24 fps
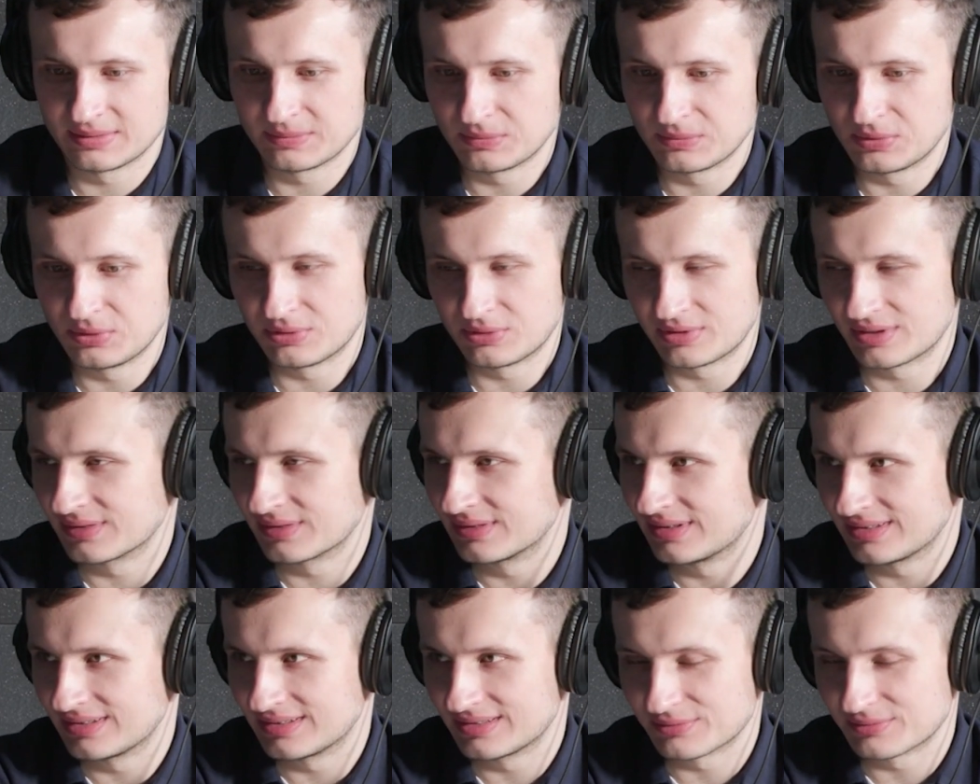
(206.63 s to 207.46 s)
during
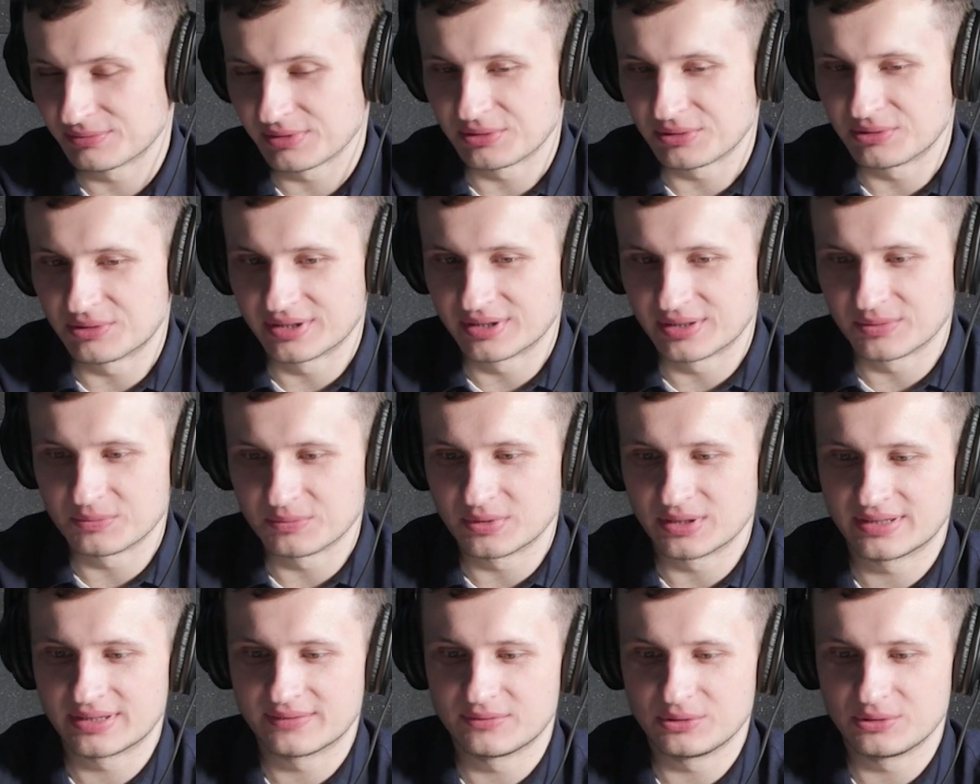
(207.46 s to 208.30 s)
the recording,
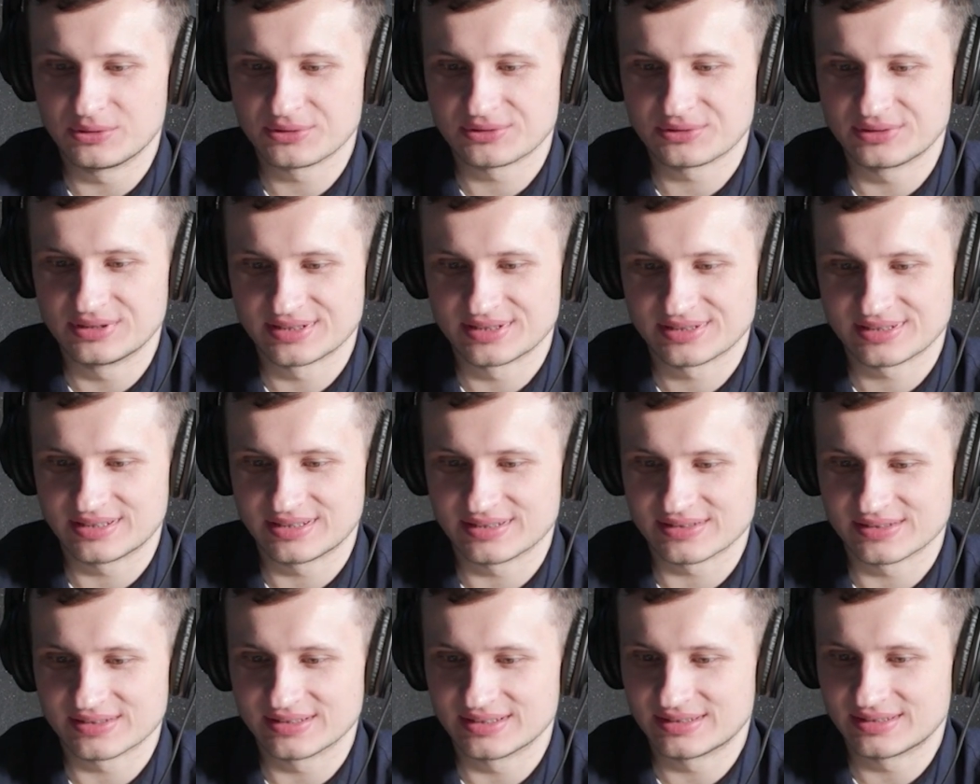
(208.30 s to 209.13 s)
we have also
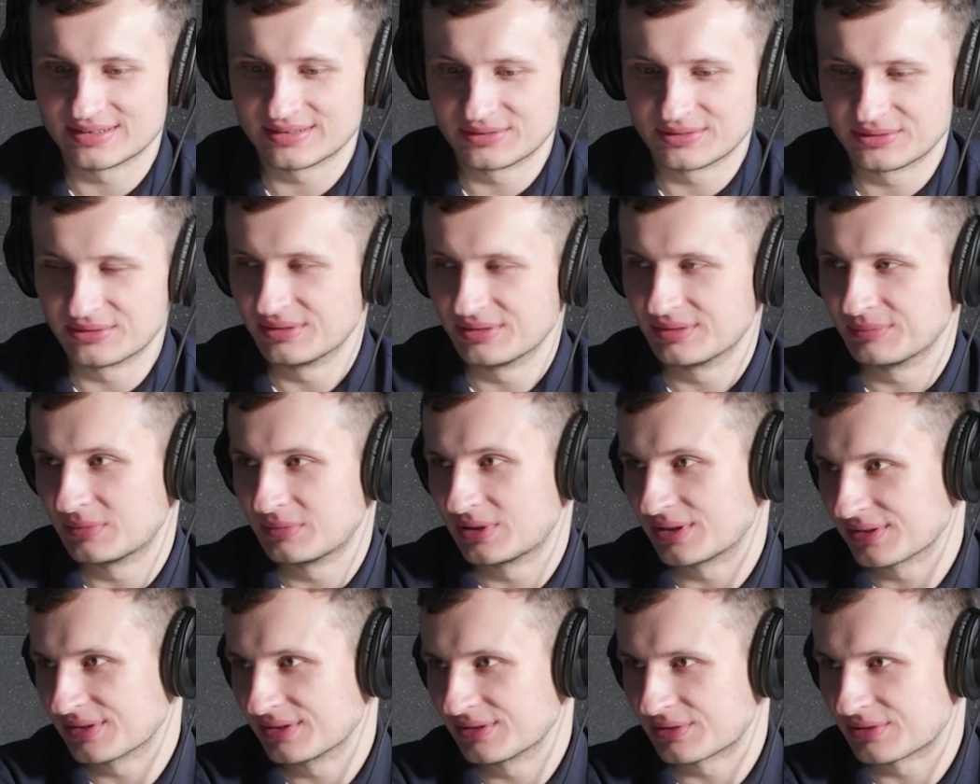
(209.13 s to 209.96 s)
discussed that
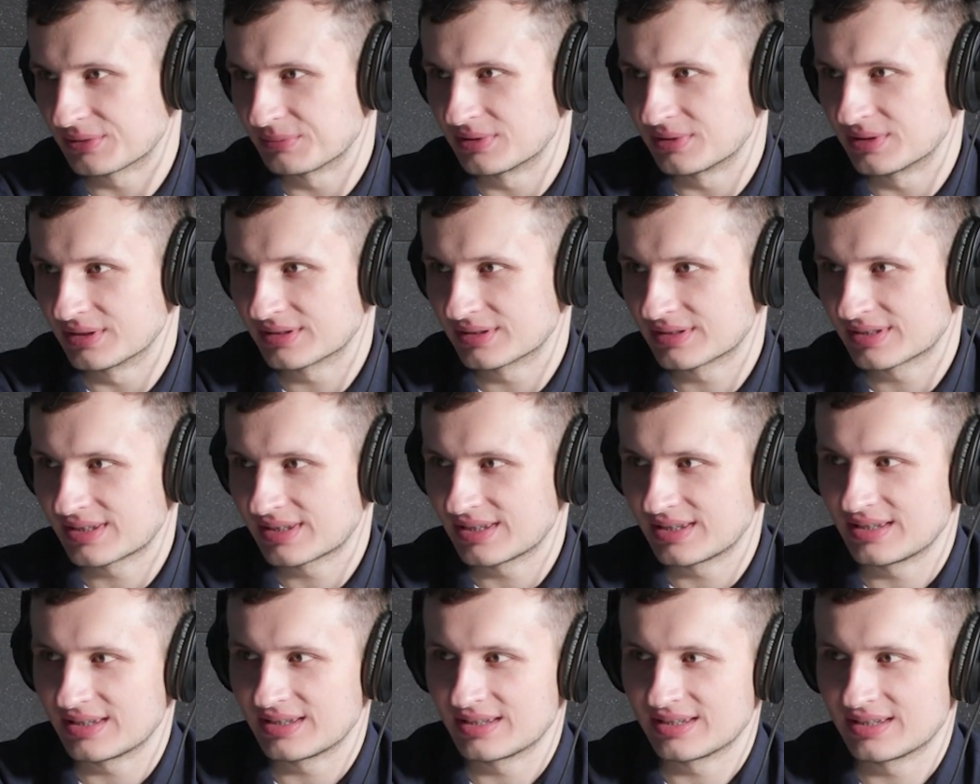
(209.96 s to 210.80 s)
Mark Zuckerberg,
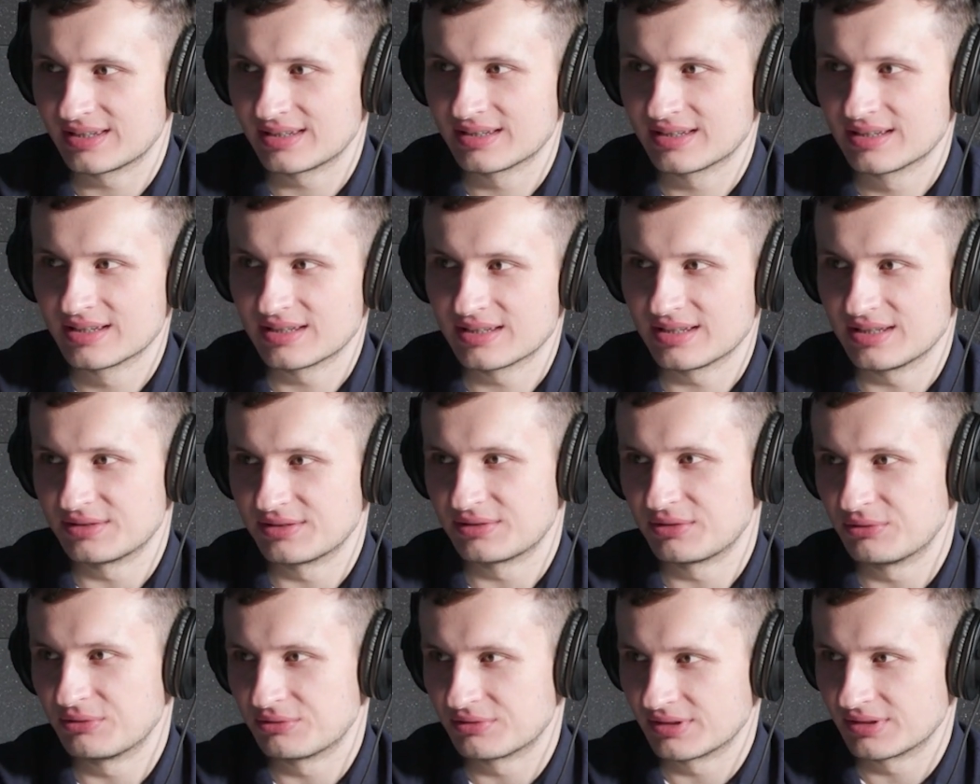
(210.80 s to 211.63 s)
he
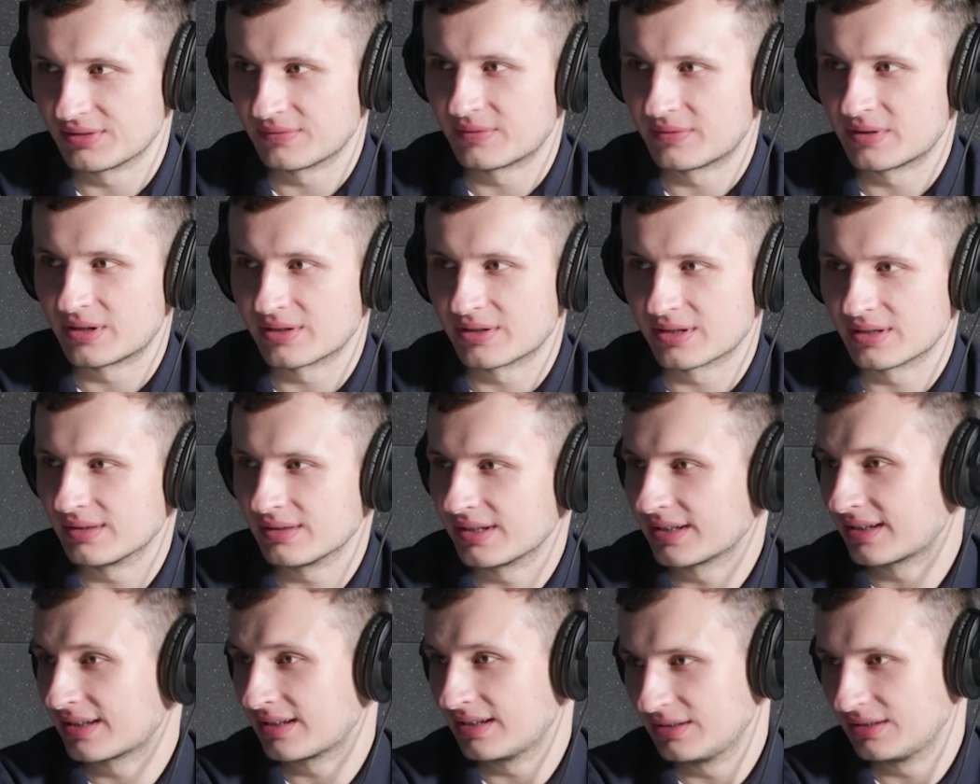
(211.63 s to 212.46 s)
is usually very
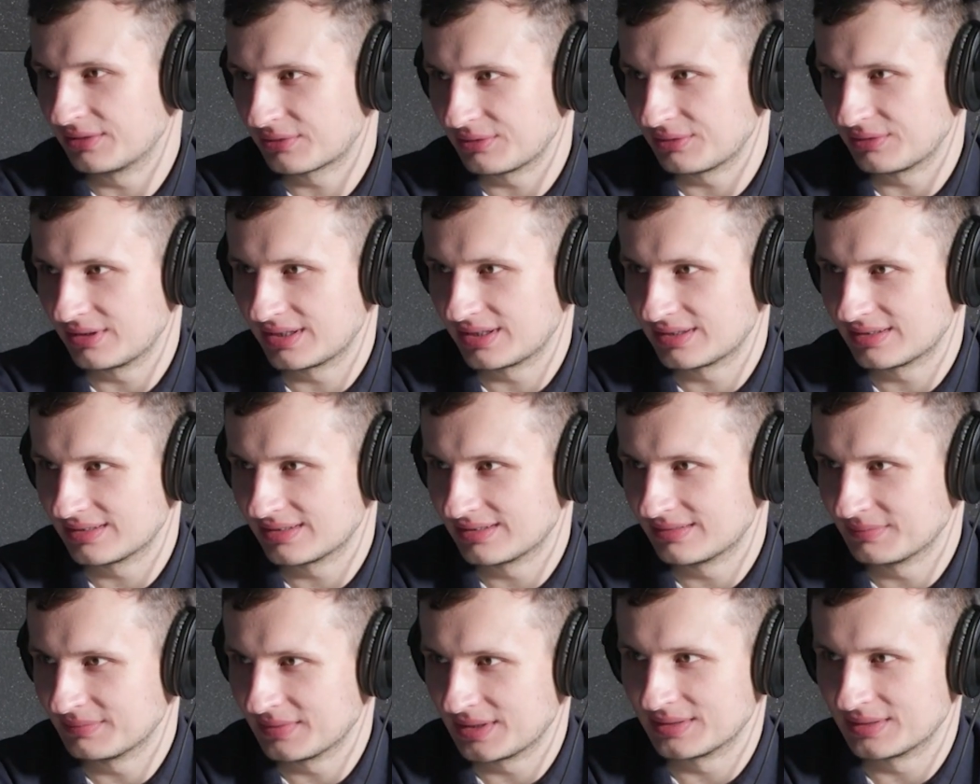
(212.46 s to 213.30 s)
like calculated
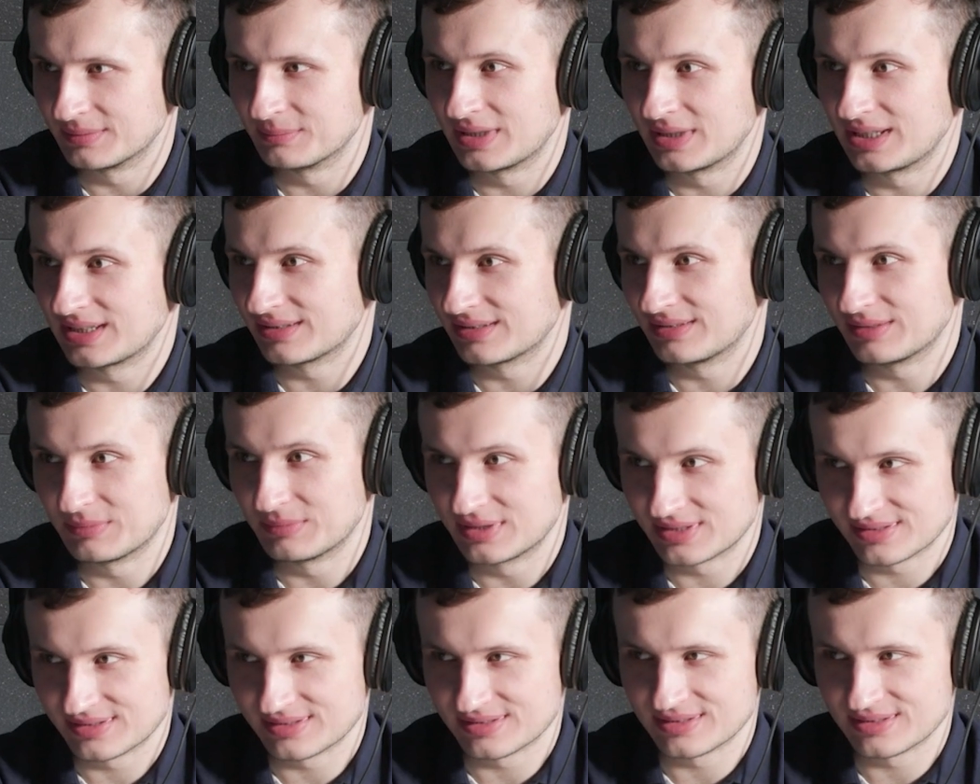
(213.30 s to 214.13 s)
in making the
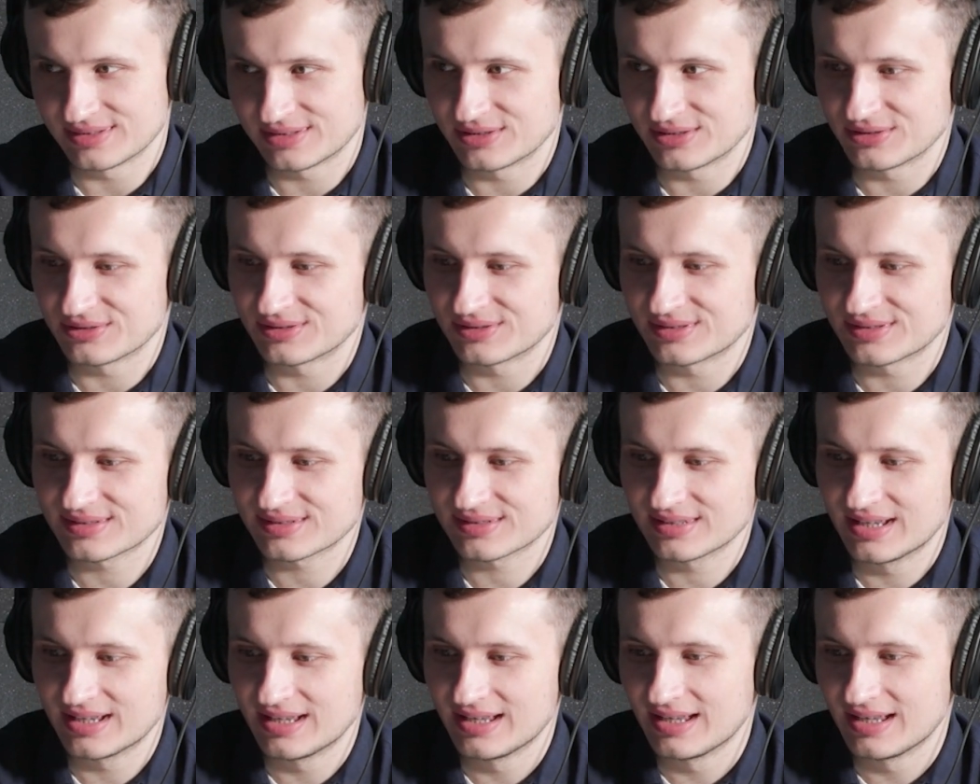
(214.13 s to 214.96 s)
business
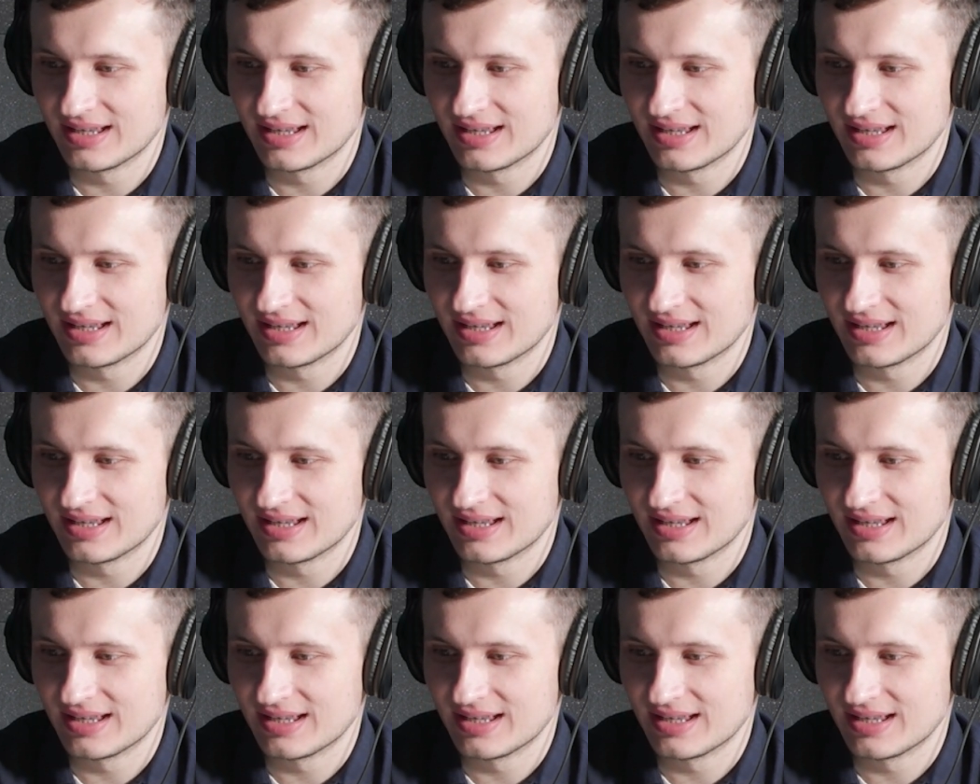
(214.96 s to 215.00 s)
decisions,